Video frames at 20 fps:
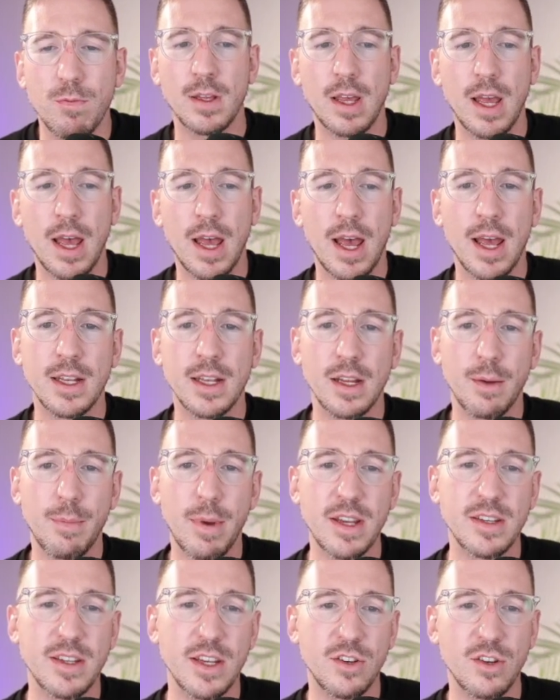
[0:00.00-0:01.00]
and I
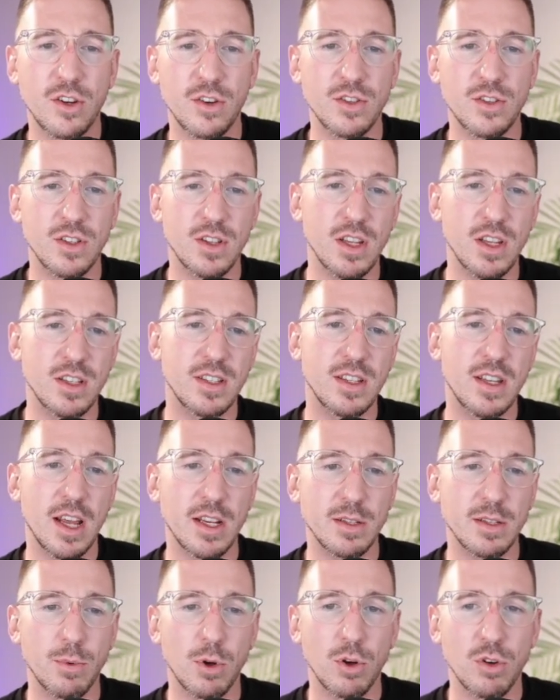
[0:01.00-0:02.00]
basically just, this
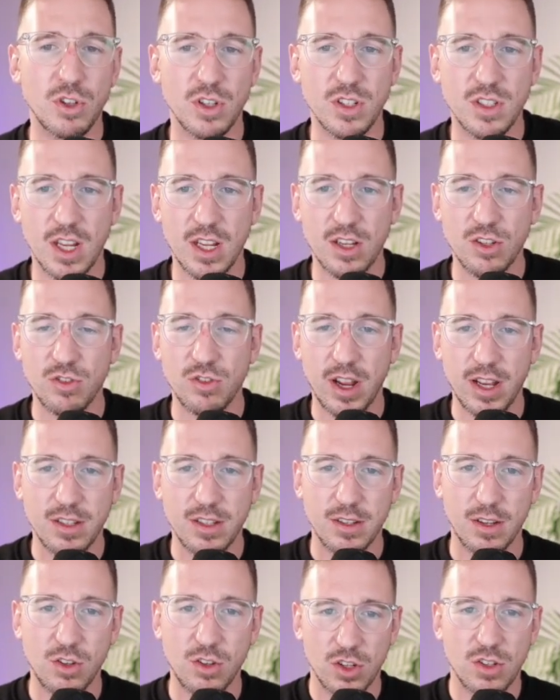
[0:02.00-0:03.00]
next block just extracts
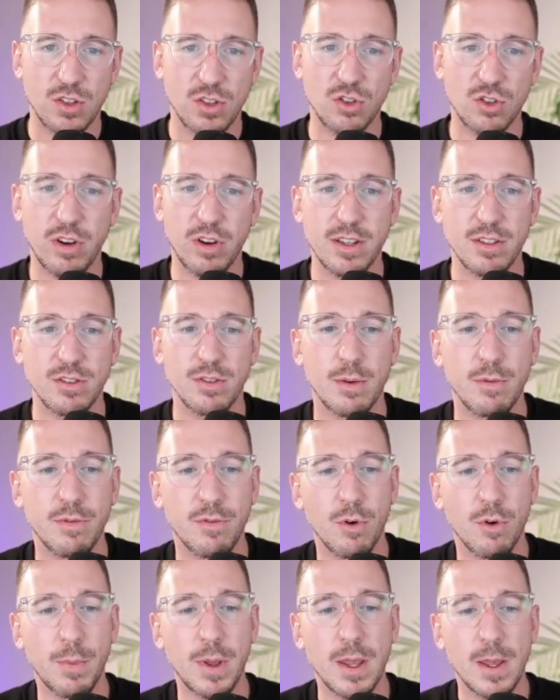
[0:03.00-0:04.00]
just the transcript
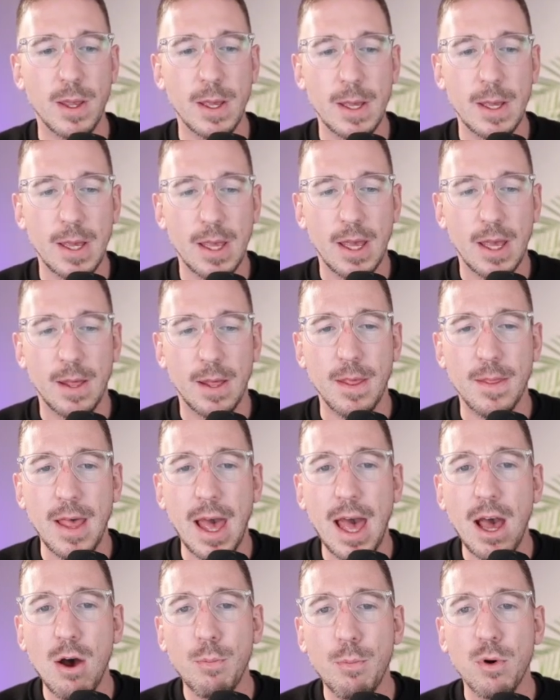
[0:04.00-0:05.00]
for me. And then the
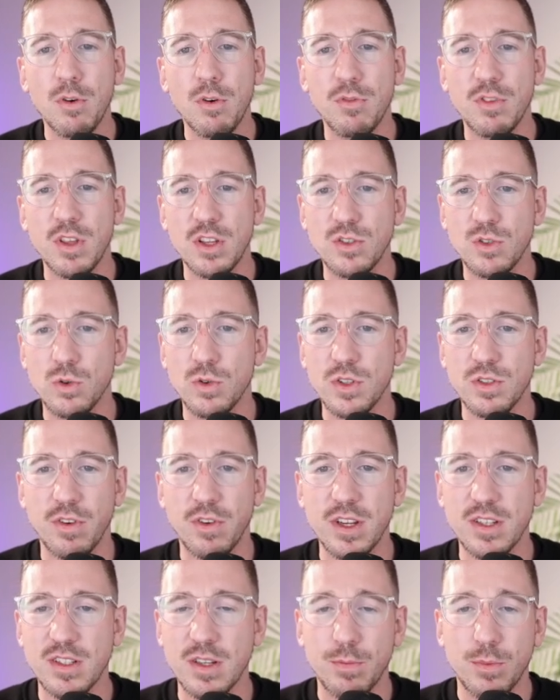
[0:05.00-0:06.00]
output of this tool is very
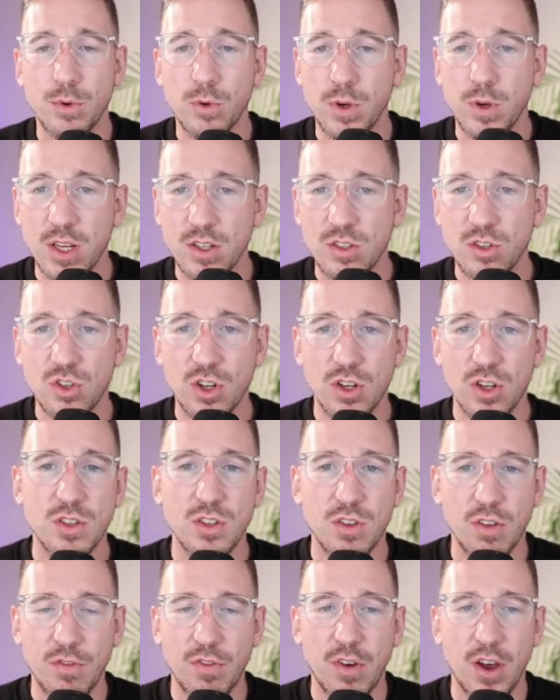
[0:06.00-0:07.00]
simple. It's just the
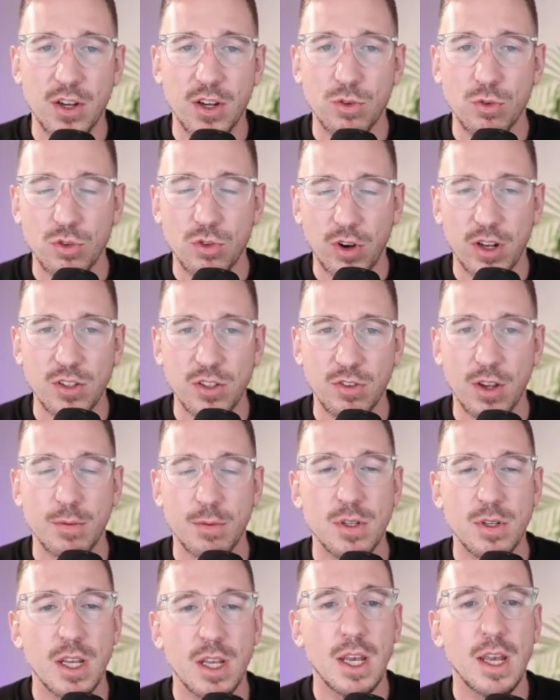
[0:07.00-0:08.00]
final
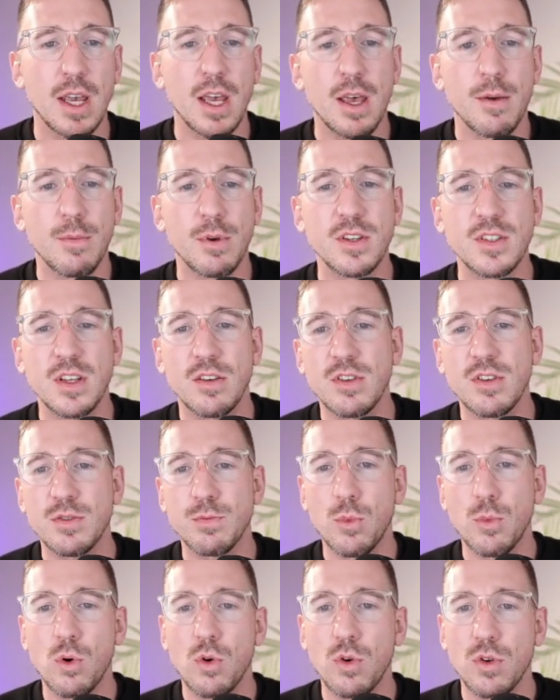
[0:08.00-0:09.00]
transcript, because there is
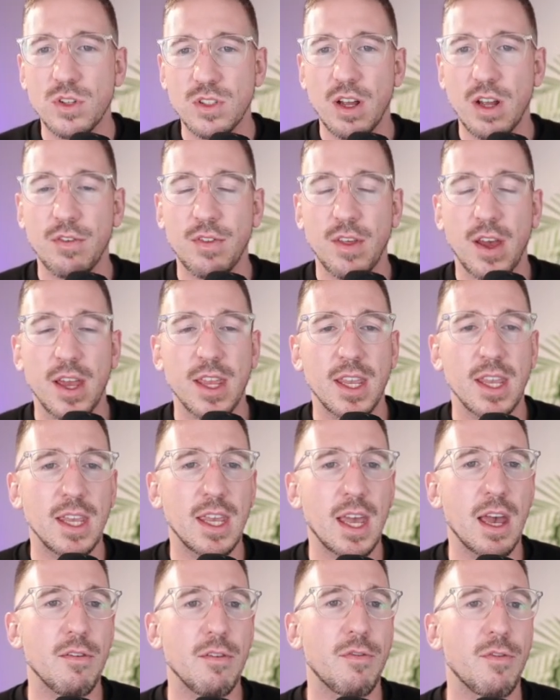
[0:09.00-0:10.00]
more stuff that I can
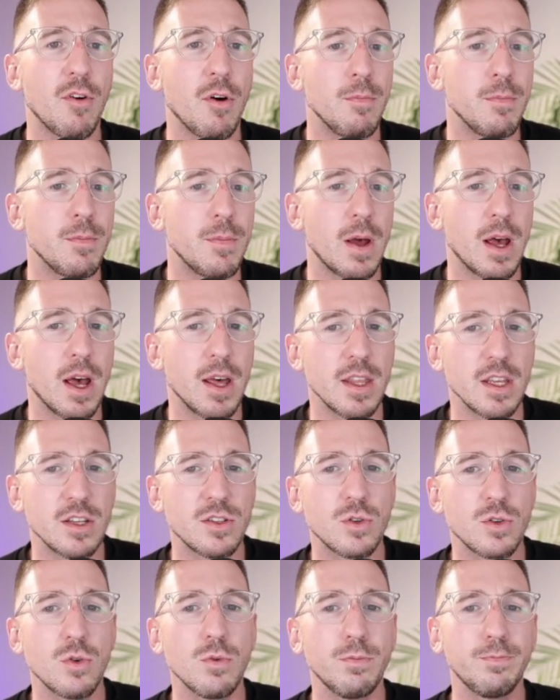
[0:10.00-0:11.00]
get from this
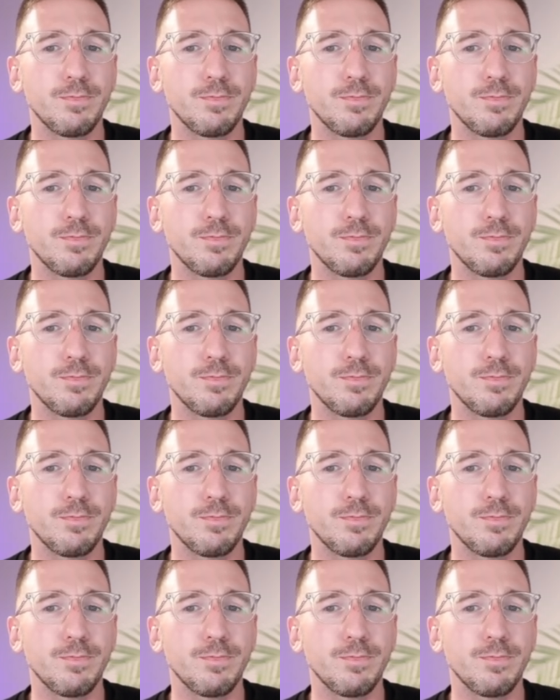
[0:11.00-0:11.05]
tool,